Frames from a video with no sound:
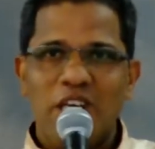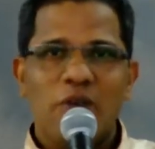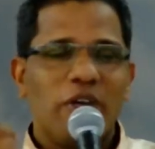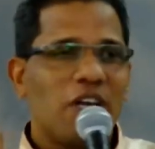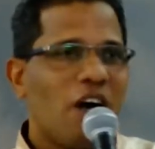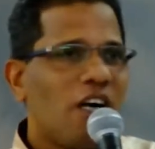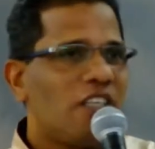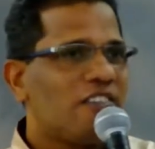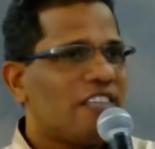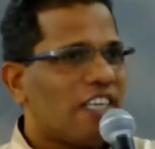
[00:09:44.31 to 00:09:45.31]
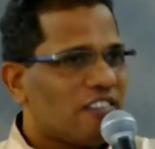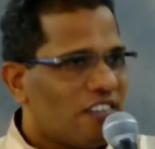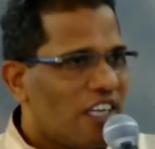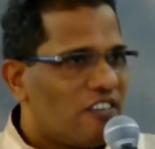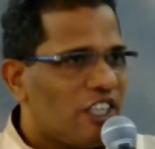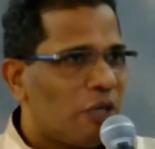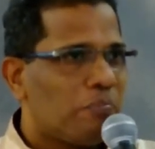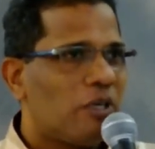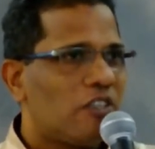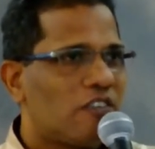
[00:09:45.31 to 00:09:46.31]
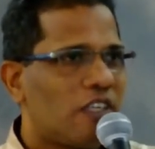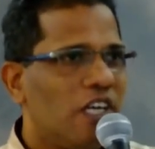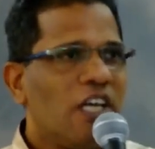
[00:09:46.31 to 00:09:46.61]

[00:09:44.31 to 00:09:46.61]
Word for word: When God is chastising a person,